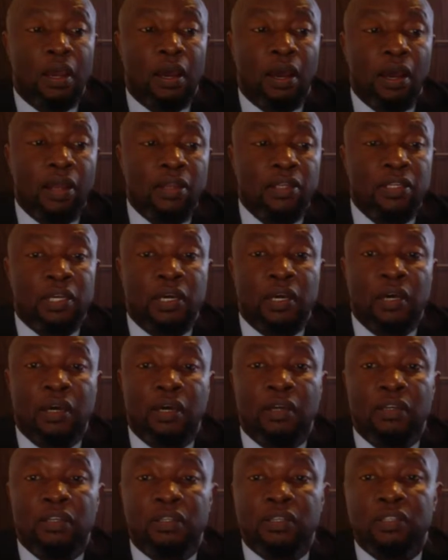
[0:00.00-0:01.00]
and
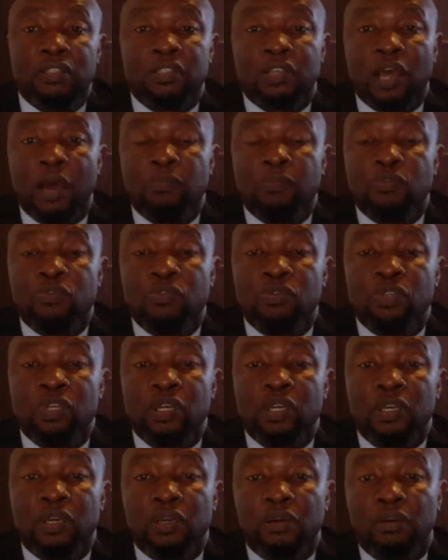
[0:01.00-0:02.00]
it is up to
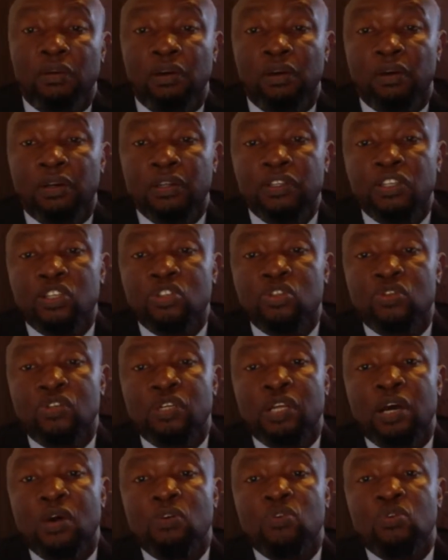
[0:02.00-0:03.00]
the
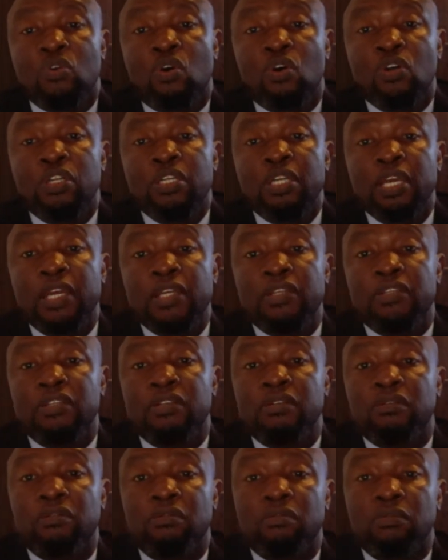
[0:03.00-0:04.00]
registry now to
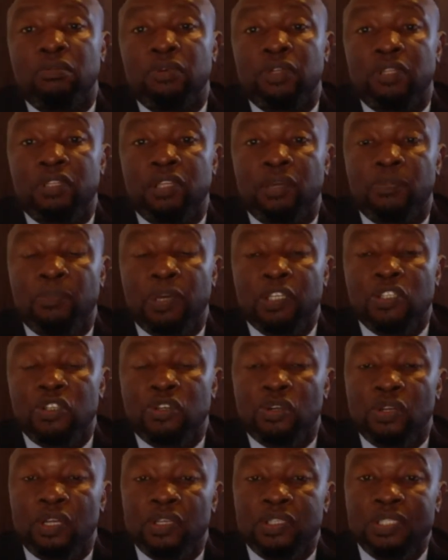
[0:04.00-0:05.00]
coordinate with the
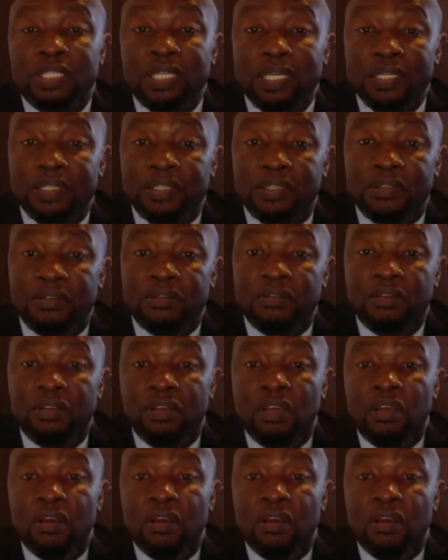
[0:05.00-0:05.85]
particular states